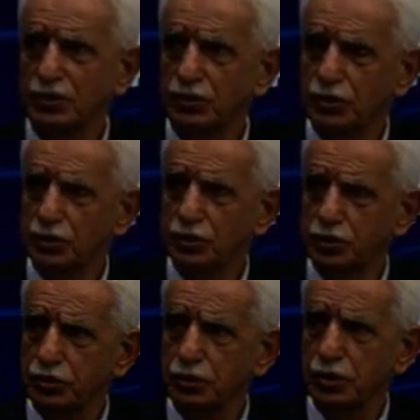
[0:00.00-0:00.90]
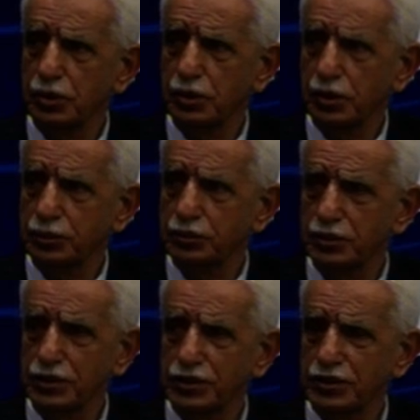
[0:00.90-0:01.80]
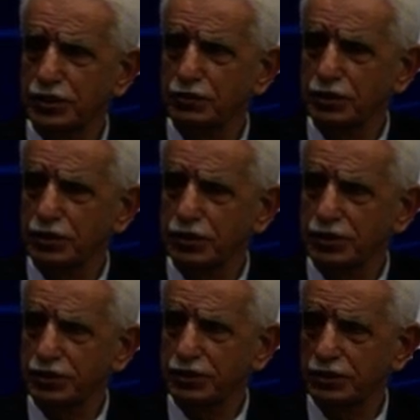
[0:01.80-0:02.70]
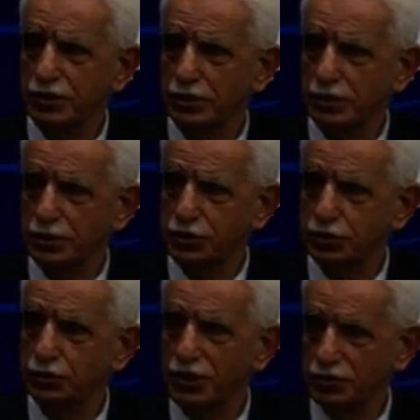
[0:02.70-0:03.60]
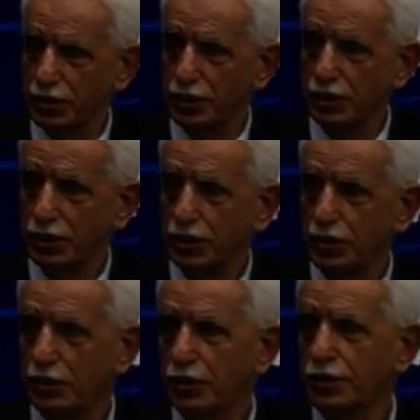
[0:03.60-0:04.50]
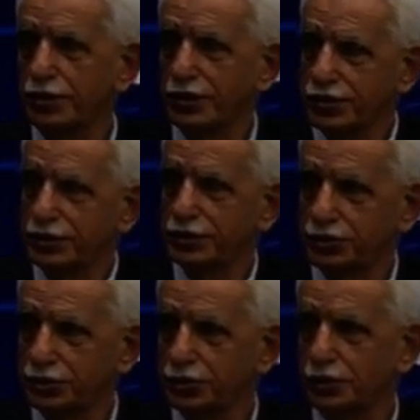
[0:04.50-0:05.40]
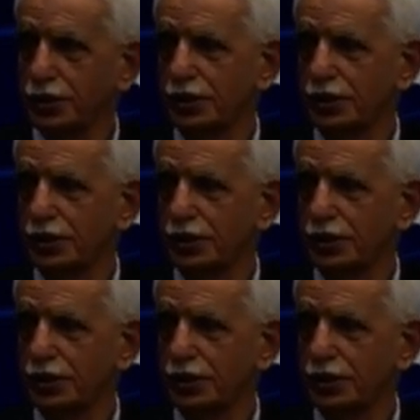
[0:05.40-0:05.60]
So are you concerned with this issue as well, or ready to